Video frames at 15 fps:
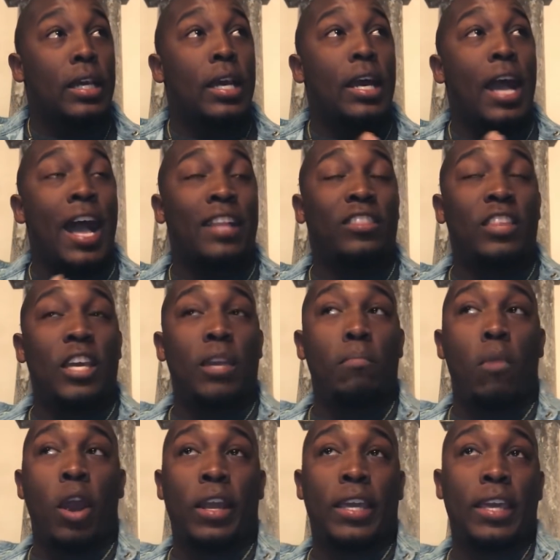I think
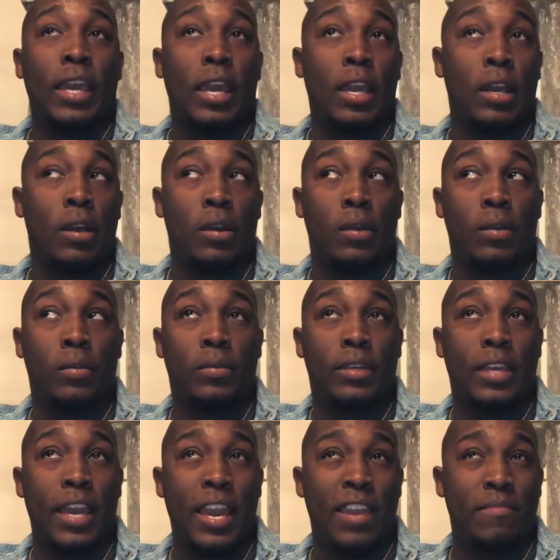Markel
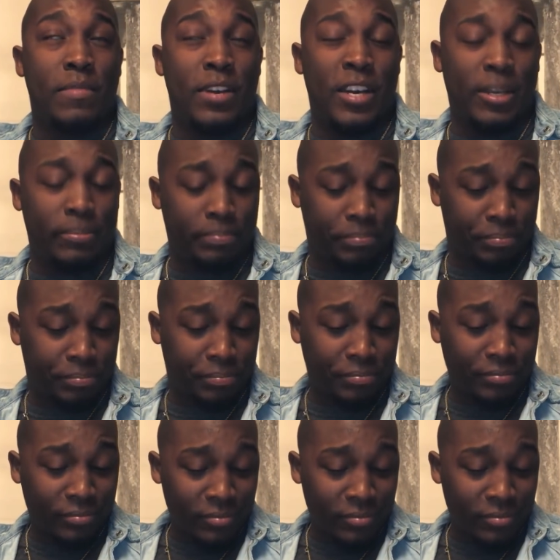came up.